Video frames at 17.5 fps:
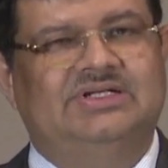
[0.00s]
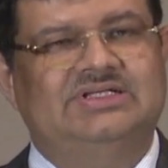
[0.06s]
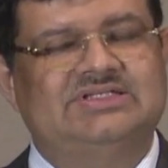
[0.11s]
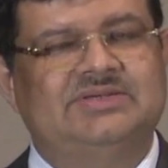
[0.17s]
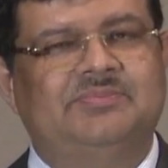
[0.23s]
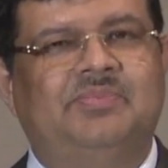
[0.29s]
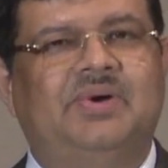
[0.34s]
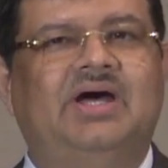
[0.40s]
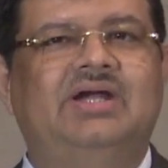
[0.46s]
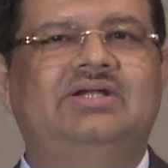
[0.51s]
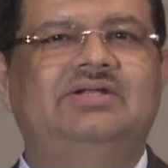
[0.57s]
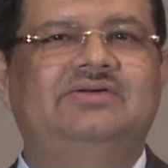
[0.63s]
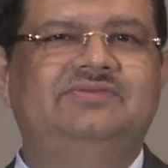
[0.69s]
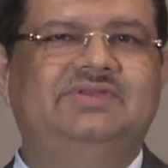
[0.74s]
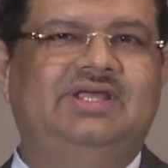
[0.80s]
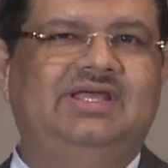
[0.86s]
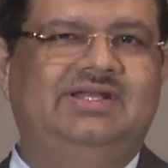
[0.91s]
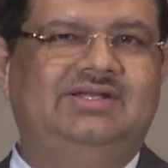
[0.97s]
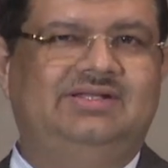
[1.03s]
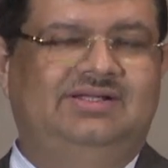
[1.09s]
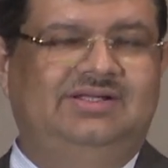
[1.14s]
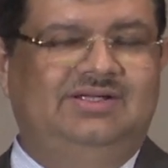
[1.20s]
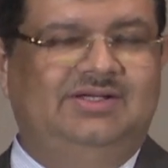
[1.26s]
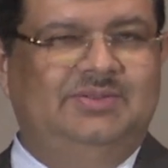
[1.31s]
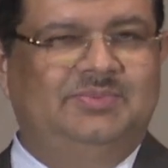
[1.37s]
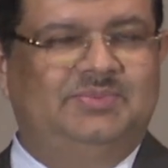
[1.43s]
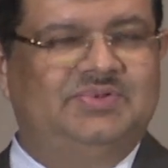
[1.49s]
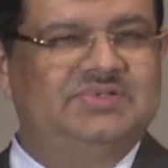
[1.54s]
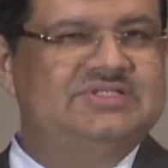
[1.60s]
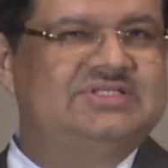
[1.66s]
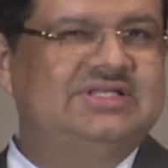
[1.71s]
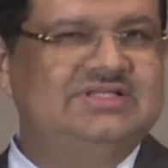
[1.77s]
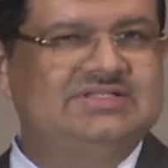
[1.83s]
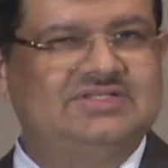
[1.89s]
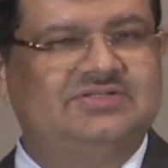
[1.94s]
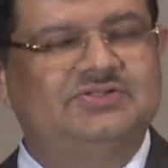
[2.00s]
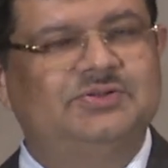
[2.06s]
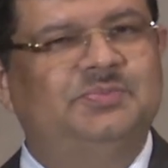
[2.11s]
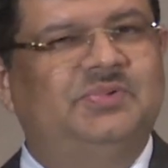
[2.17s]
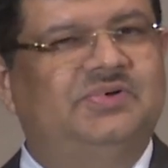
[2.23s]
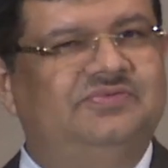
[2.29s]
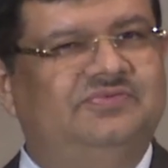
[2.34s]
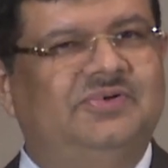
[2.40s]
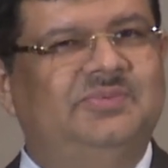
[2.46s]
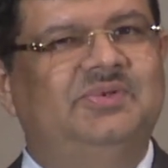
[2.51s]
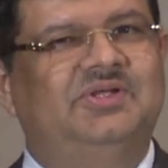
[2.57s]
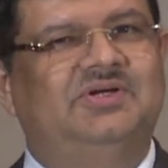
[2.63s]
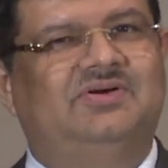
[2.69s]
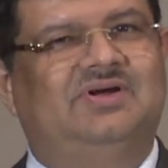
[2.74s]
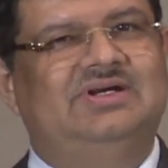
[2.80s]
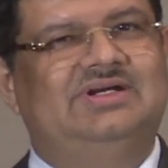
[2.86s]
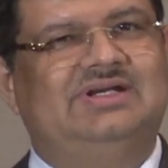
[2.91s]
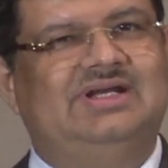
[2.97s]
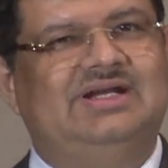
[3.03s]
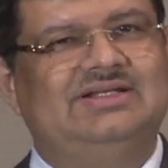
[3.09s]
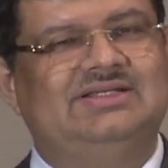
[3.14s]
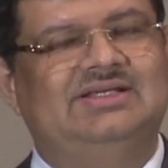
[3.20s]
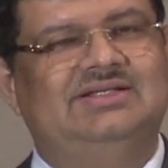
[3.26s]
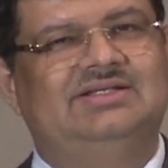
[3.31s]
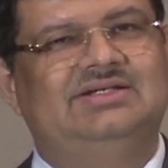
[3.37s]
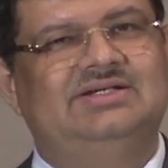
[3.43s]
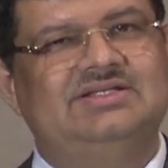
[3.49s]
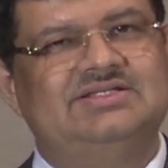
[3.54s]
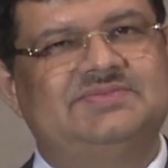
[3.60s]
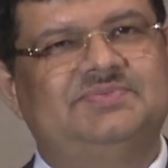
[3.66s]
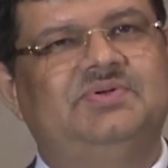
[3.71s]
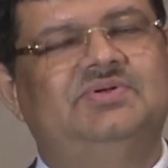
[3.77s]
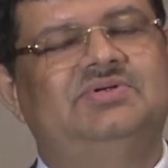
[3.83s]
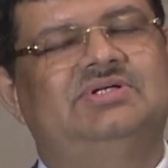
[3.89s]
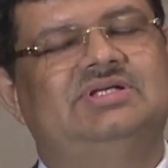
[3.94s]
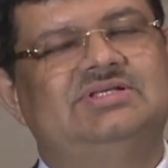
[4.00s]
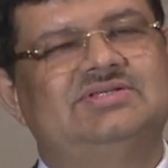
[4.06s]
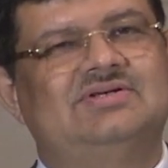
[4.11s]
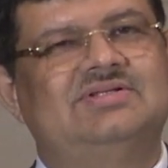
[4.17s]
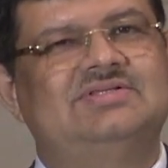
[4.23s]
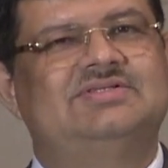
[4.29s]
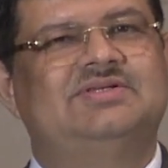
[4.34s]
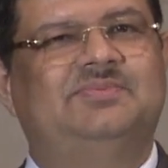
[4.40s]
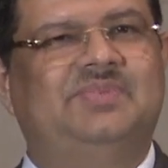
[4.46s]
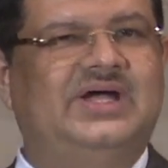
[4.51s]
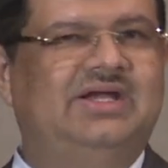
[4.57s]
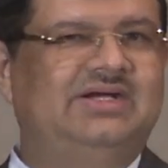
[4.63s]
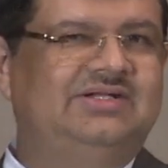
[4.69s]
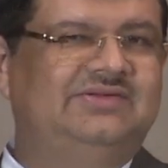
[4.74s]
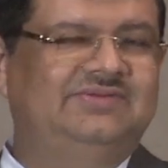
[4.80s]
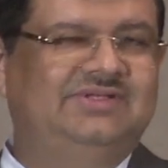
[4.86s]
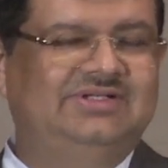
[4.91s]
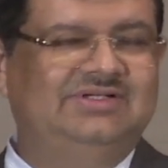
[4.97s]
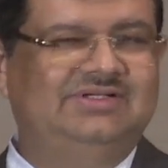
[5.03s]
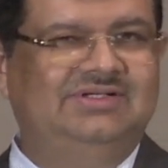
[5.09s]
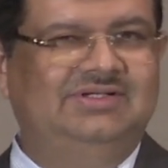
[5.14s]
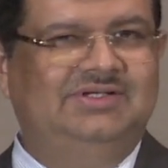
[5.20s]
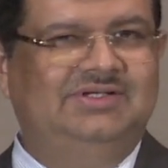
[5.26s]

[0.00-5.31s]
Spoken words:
It's a part of their process to perform the contract that the dispute is also part of the